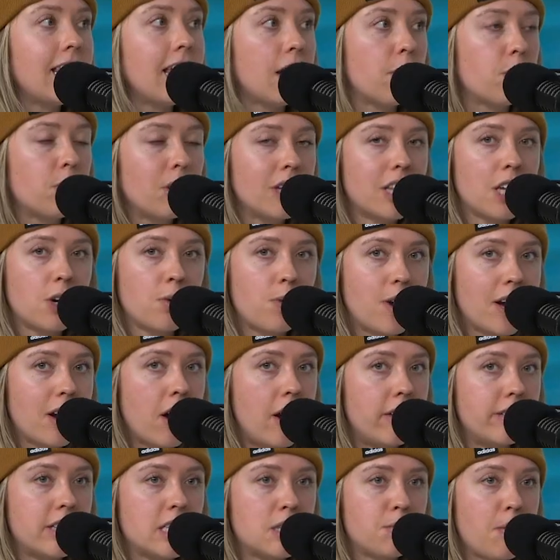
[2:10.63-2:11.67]
like really quick
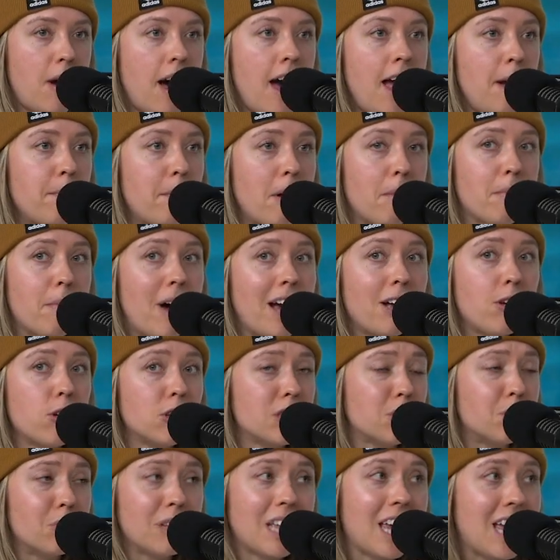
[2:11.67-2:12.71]
on the spot, and my mind
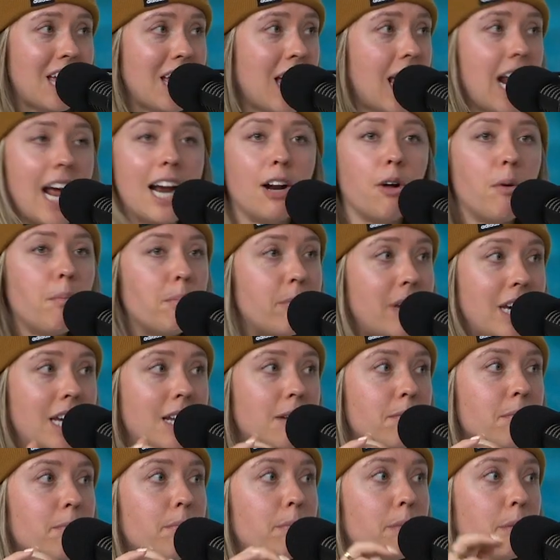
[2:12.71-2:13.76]
goes blank, and I don't mean
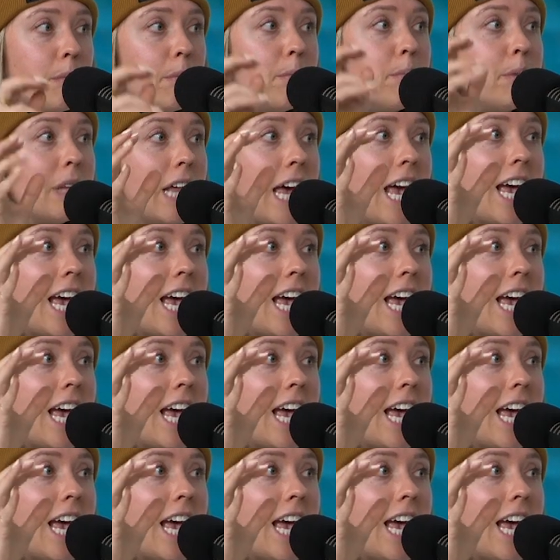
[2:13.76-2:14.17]
yeah, no, blank.